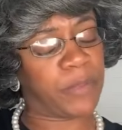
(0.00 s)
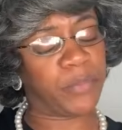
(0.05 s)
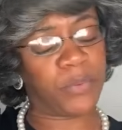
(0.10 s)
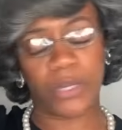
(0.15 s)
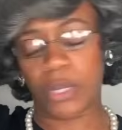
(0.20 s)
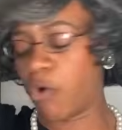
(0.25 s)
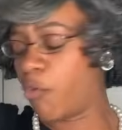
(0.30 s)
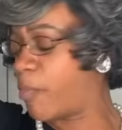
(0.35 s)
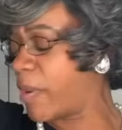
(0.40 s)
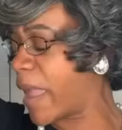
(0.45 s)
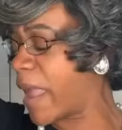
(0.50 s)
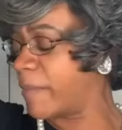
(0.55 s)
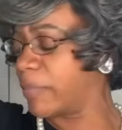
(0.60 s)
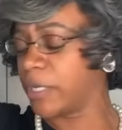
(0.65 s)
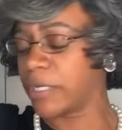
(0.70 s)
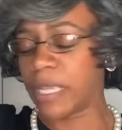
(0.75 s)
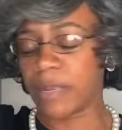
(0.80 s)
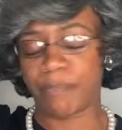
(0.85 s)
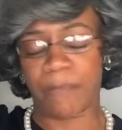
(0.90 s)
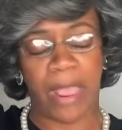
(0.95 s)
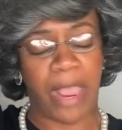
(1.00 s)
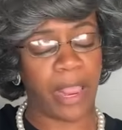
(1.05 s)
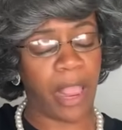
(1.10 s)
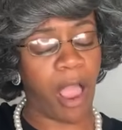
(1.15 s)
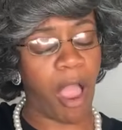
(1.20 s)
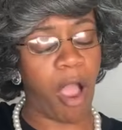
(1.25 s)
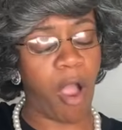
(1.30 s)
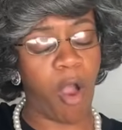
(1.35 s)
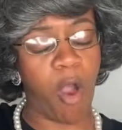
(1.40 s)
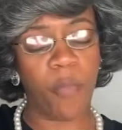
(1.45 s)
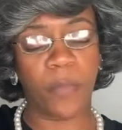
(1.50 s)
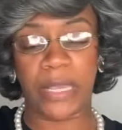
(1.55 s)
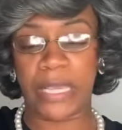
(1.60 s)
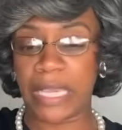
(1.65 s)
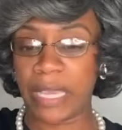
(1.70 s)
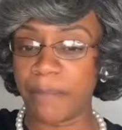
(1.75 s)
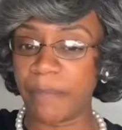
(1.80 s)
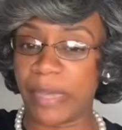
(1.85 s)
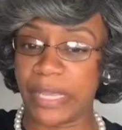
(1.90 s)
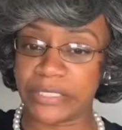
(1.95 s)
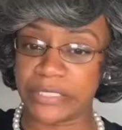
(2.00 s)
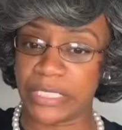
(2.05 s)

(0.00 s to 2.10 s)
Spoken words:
People going to be able to get back home and get